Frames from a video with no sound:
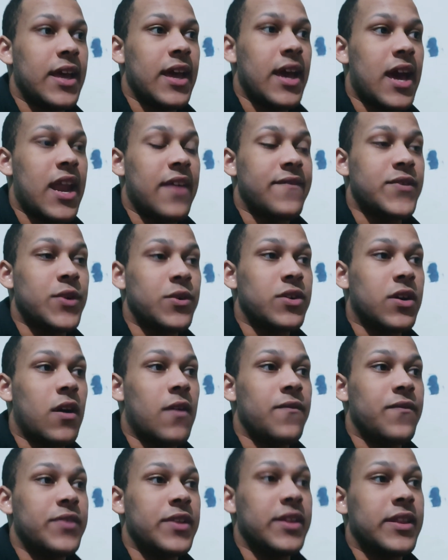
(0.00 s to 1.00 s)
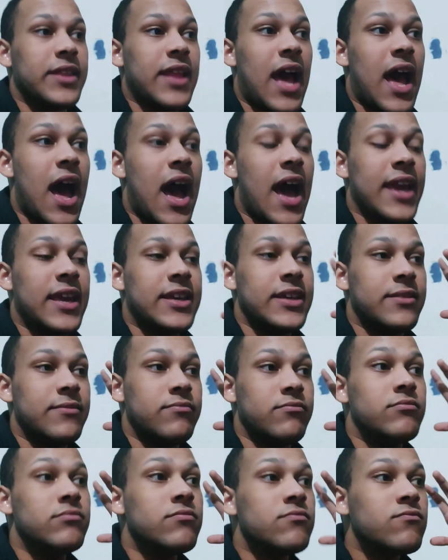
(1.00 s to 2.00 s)
and I feel confident that I
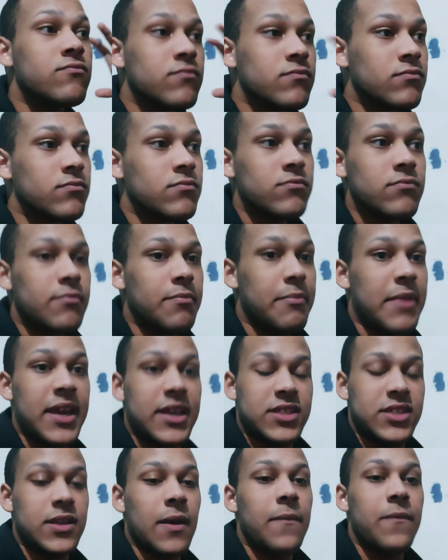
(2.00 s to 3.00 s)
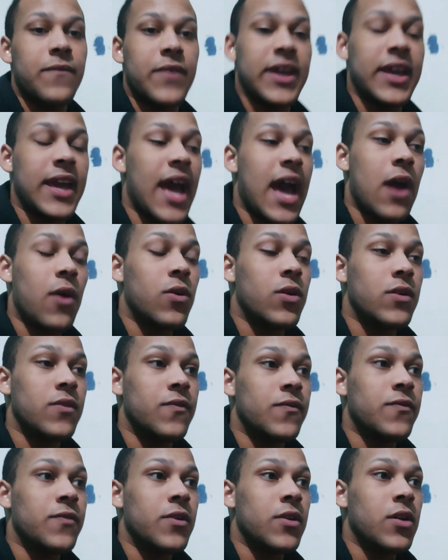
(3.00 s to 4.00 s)
can make something out
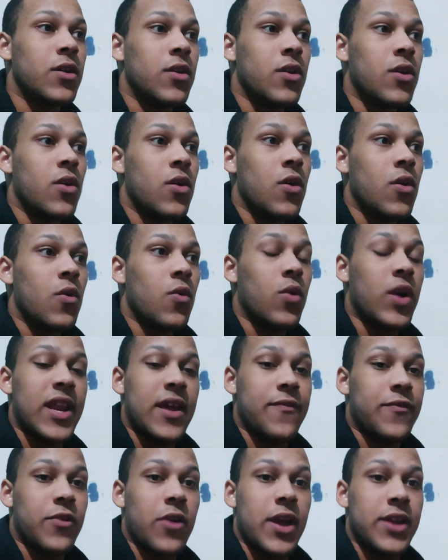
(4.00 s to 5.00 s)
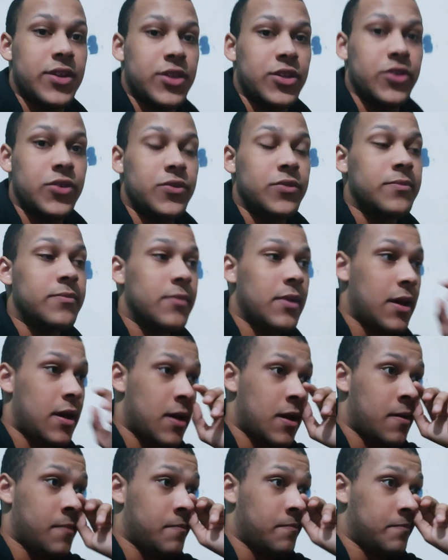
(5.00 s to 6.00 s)
of whatever I do.
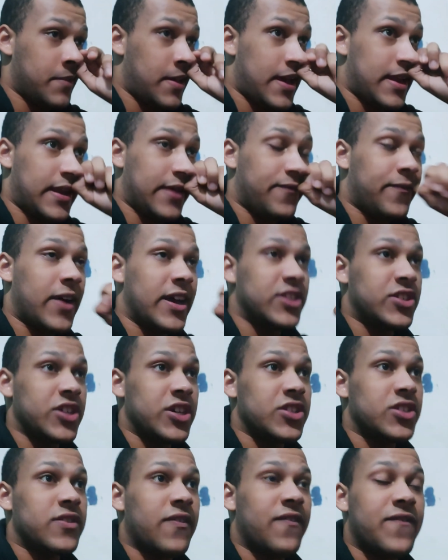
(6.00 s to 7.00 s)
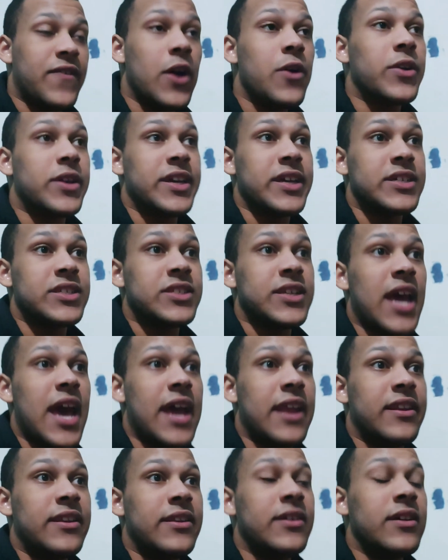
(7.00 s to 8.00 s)
And if I just focus
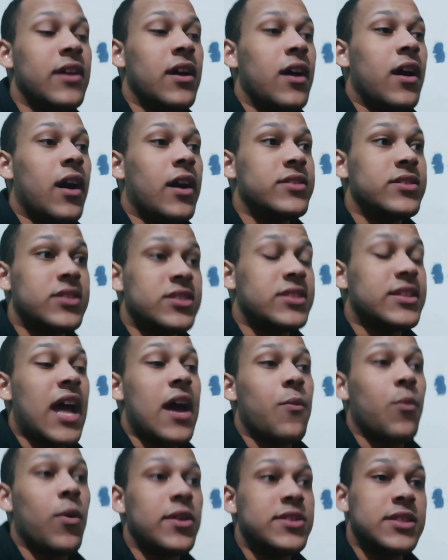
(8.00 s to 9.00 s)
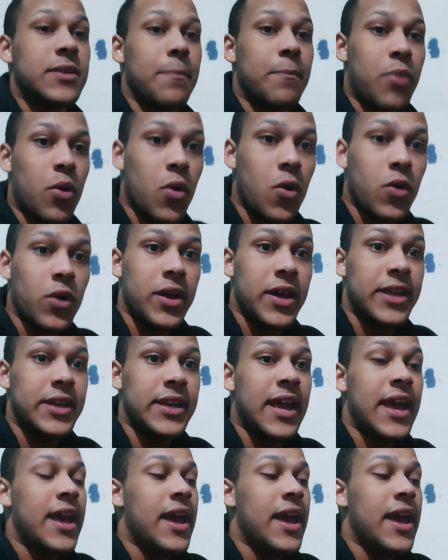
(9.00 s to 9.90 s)
and understand what's important,